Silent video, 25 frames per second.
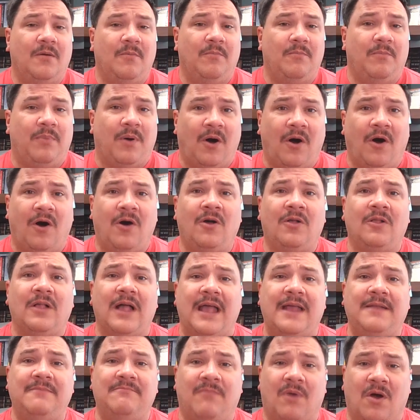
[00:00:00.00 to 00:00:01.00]
Paul
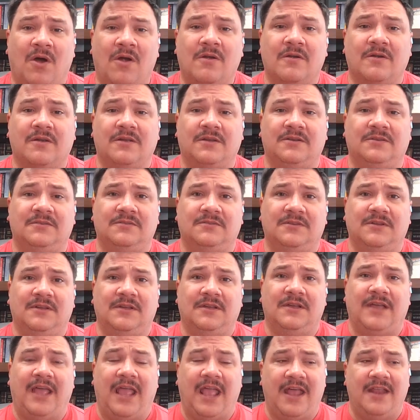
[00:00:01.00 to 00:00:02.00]
and Mark
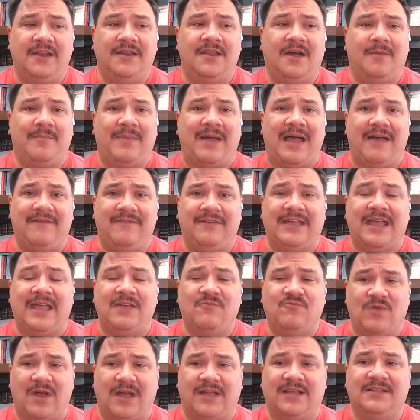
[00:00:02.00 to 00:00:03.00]
end up having a
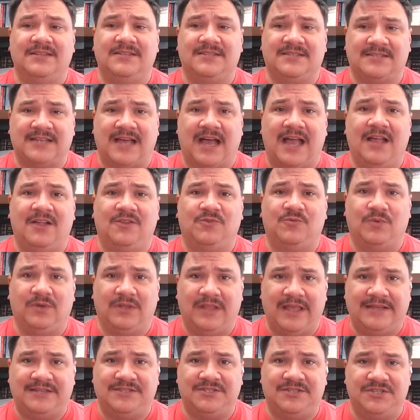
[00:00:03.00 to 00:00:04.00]
reconciled
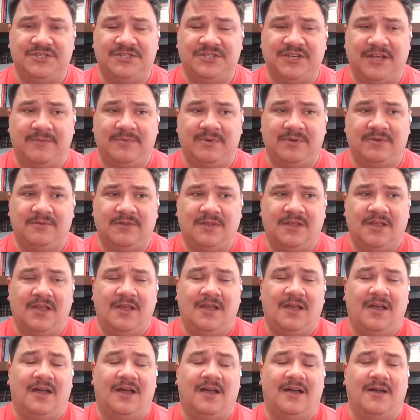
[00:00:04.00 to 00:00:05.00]
relationship.
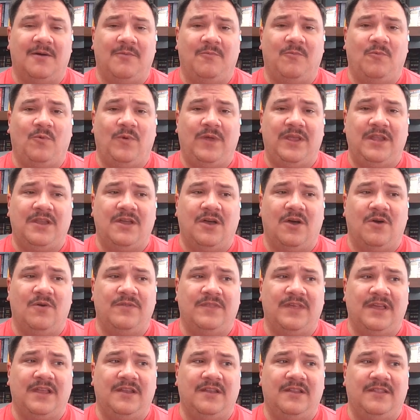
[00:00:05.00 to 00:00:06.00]
Um, we know
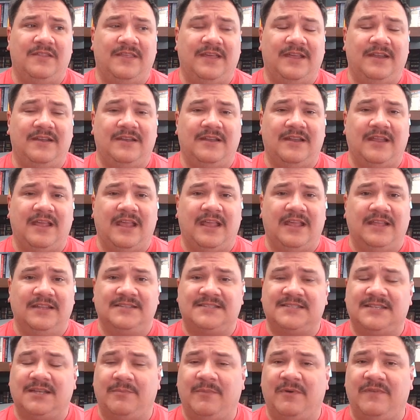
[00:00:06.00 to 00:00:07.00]
that that in
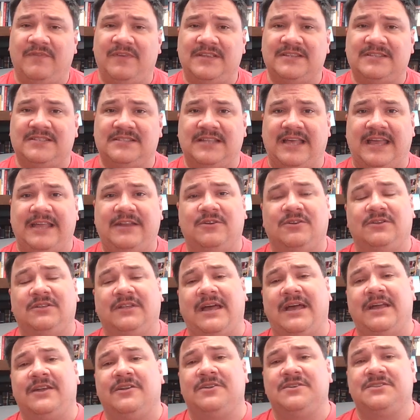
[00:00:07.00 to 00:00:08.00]
some of his later
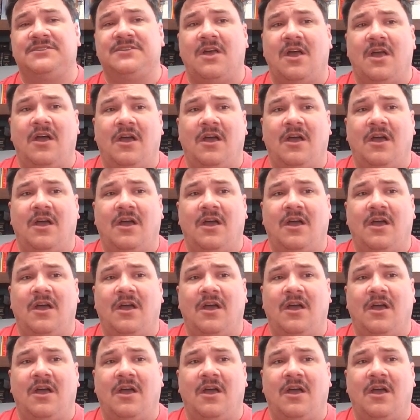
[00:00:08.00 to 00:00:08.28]
letters,